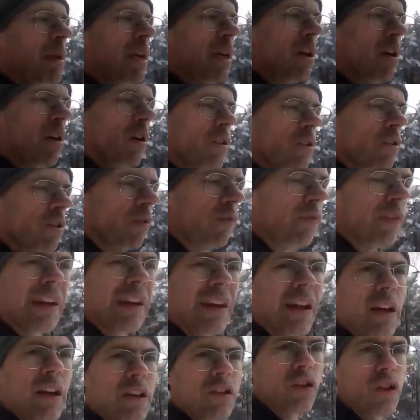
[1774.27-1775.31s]
because of the
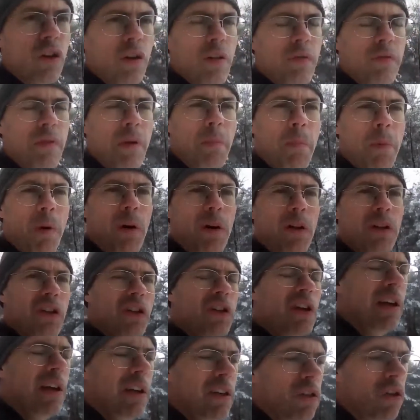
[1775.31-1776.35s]
nation, of the
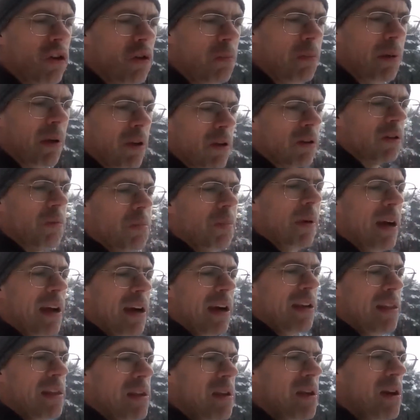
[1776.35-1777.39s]
Polish nation, because my
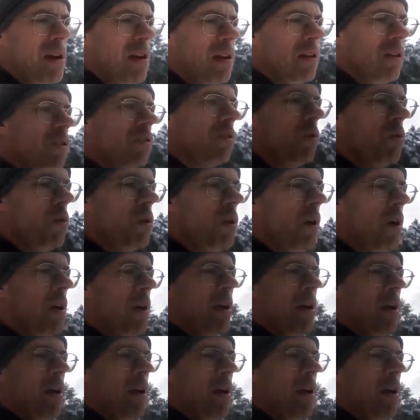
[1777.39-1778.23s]
idea is to